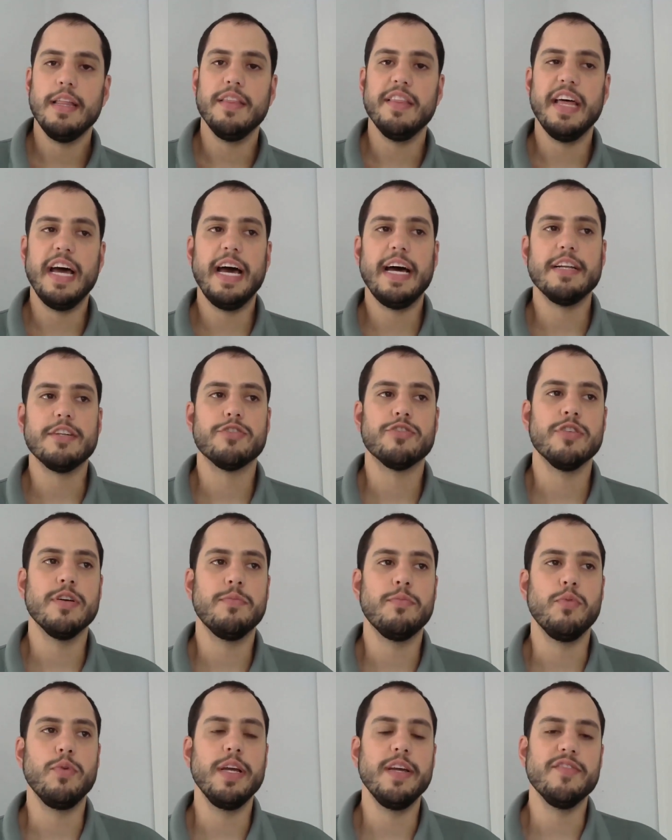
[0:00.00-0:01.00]
that
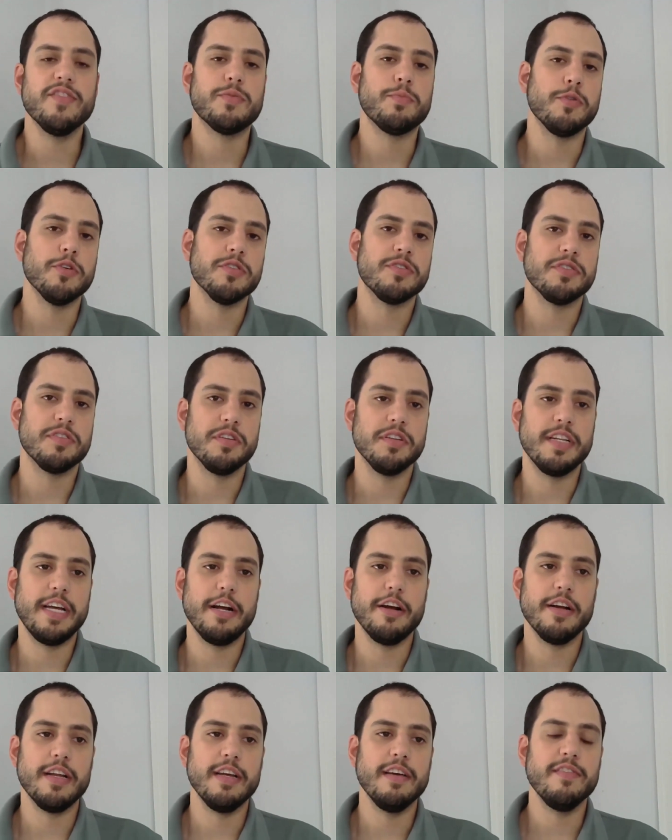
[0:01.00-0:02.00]
Tripp weaves personal
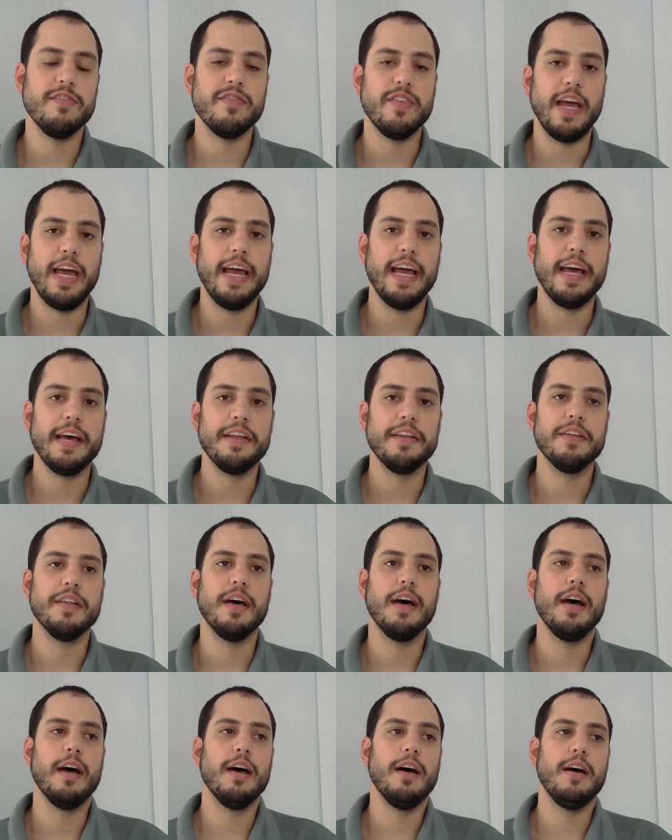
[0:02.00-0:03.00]
narrative and
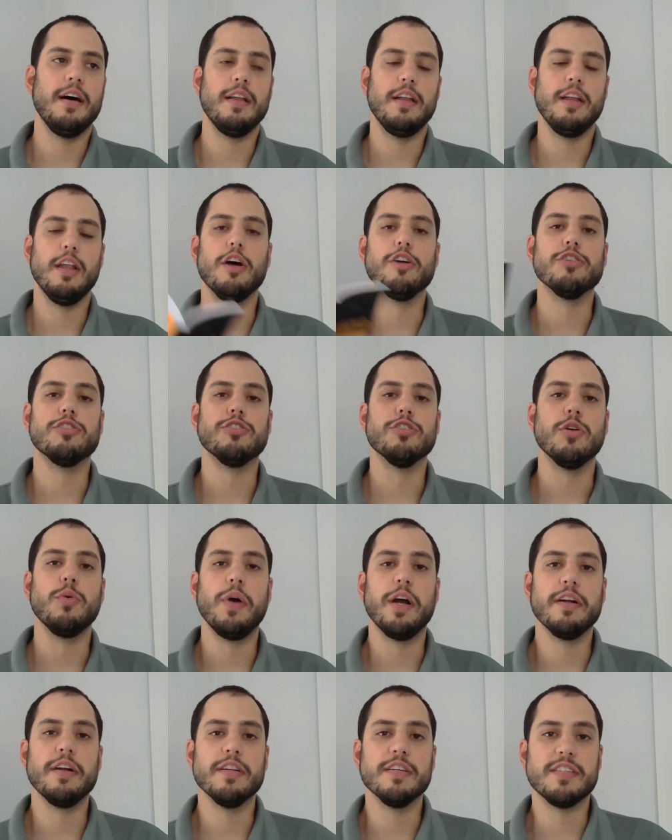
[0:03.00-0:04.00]
uh, larger
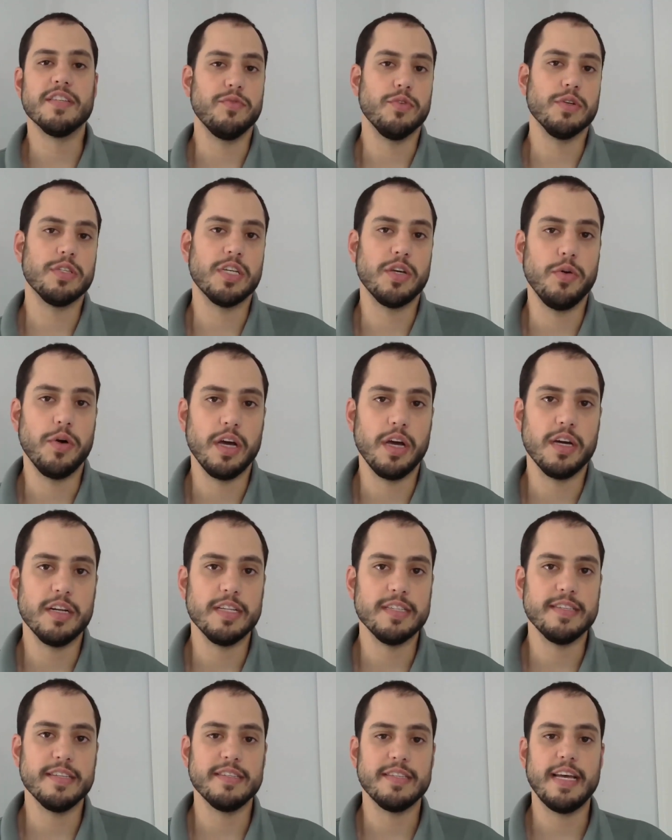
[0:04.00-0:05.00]
awareness of what's going on
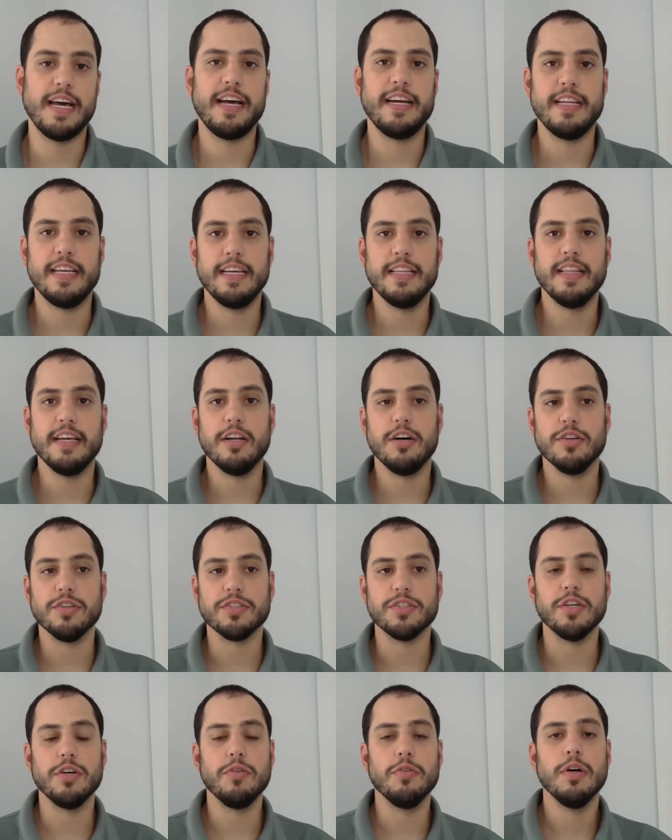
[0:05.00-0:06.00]
in society, and then
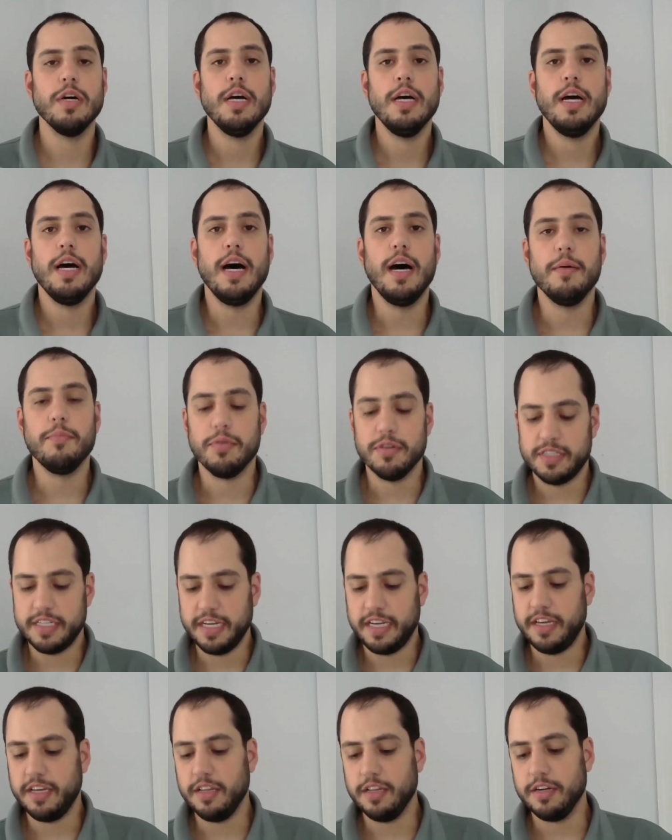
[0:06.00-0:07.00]
also uh,
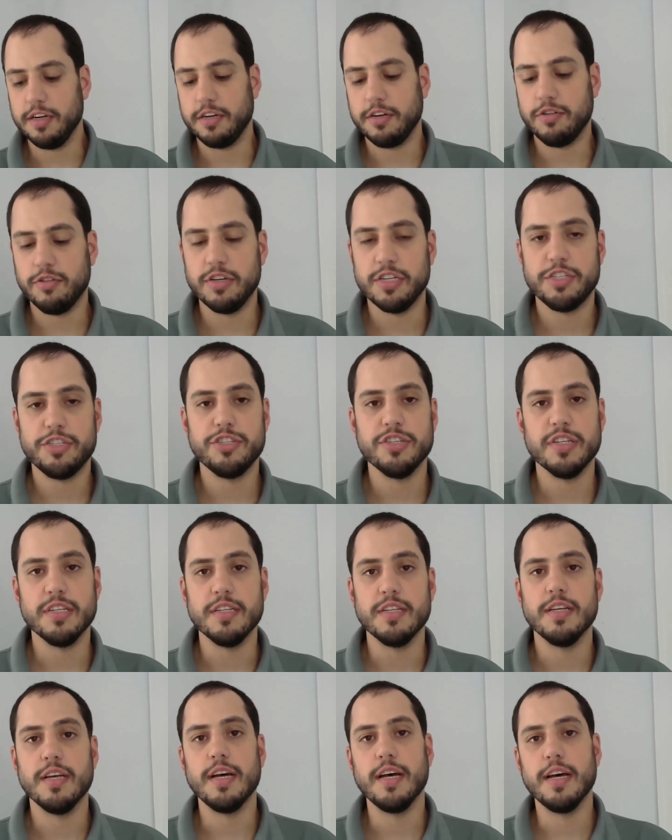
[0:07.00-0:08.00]
particular
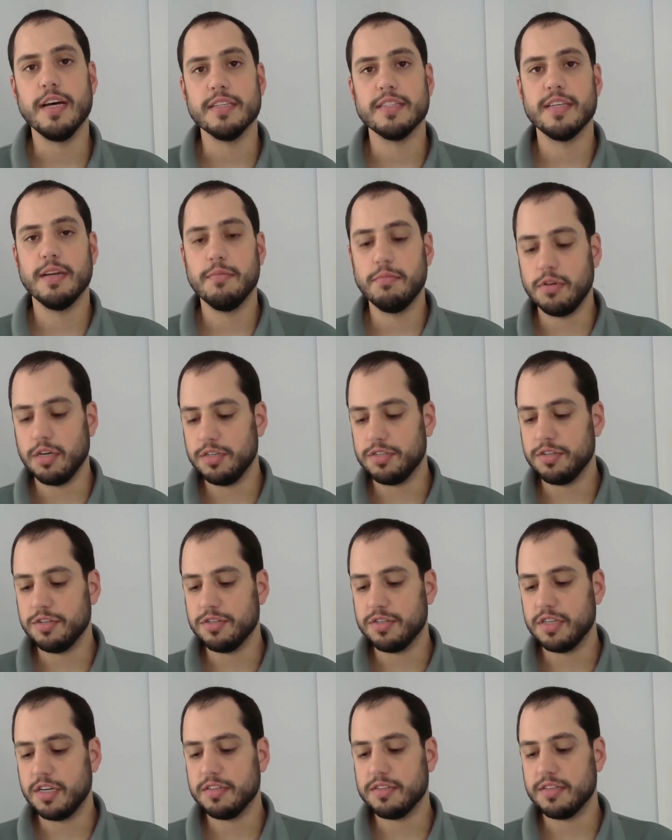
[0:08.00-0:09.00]
Christian uh,
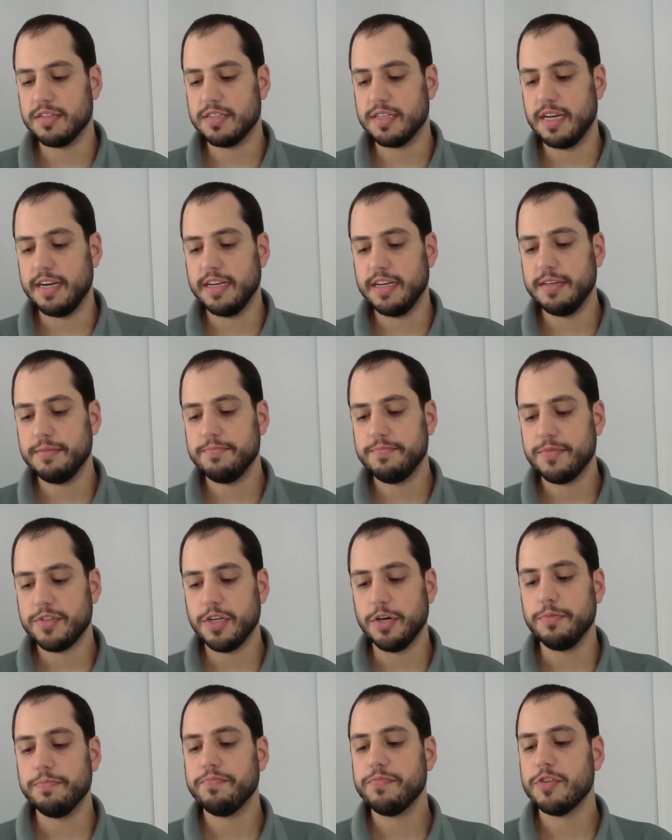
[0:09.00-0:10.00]
subcultures in our society.
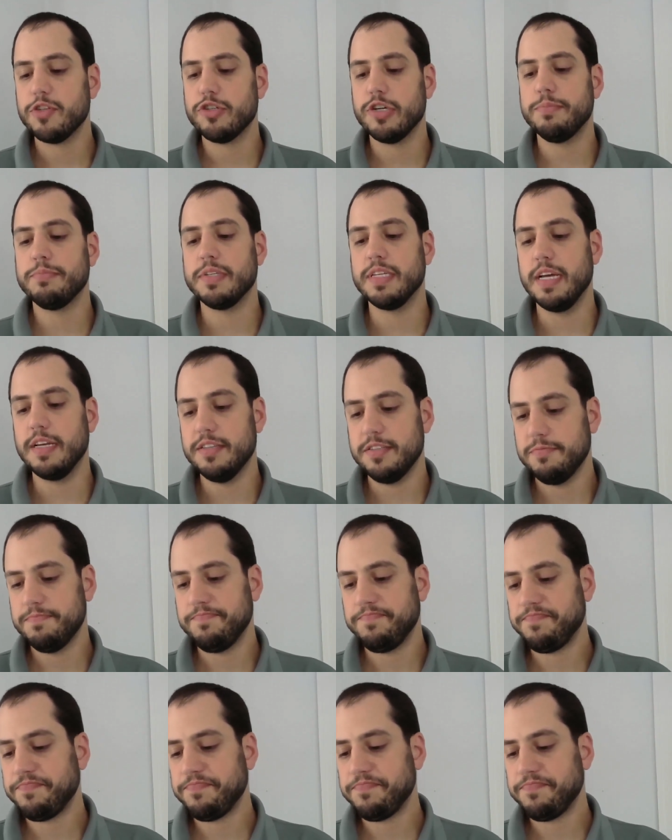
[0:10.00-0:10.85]
So Tripp says,